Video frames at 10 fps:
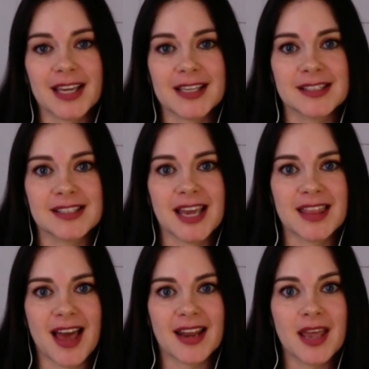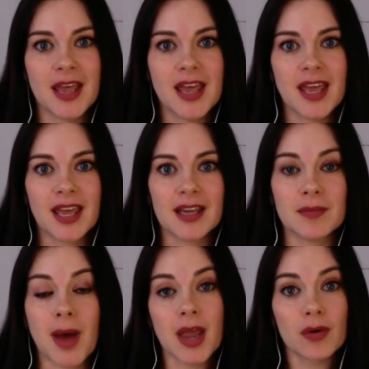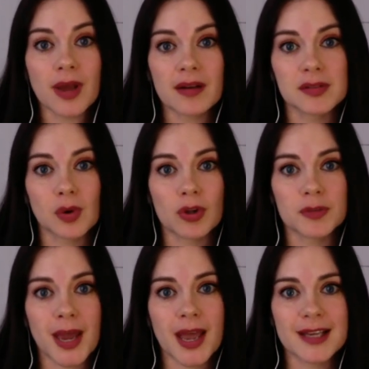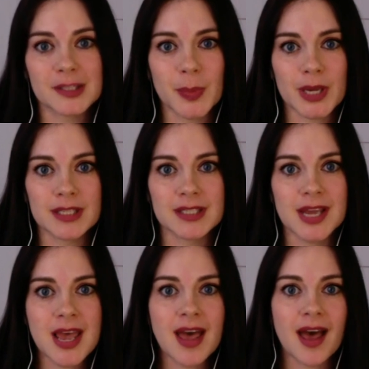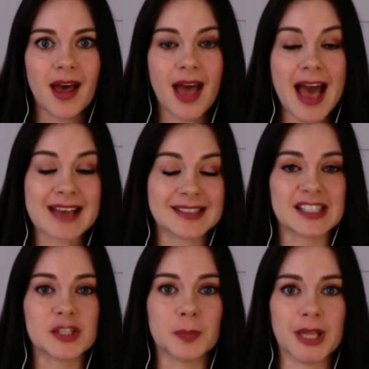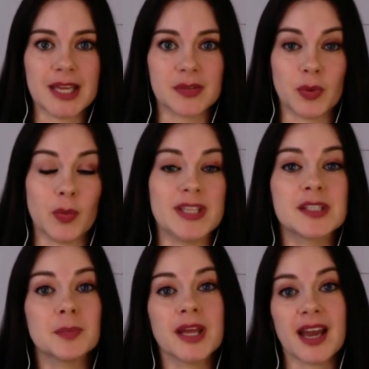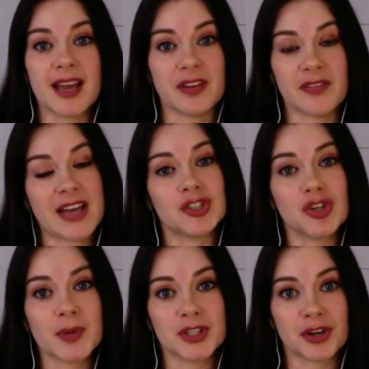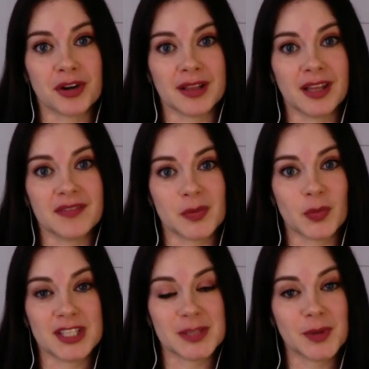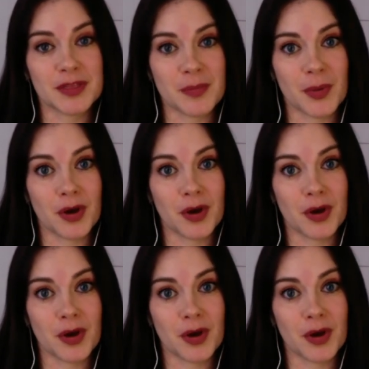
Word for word: I can say that in my own household, my husband has split. We split. I have had 2 maternity leaves, and we split them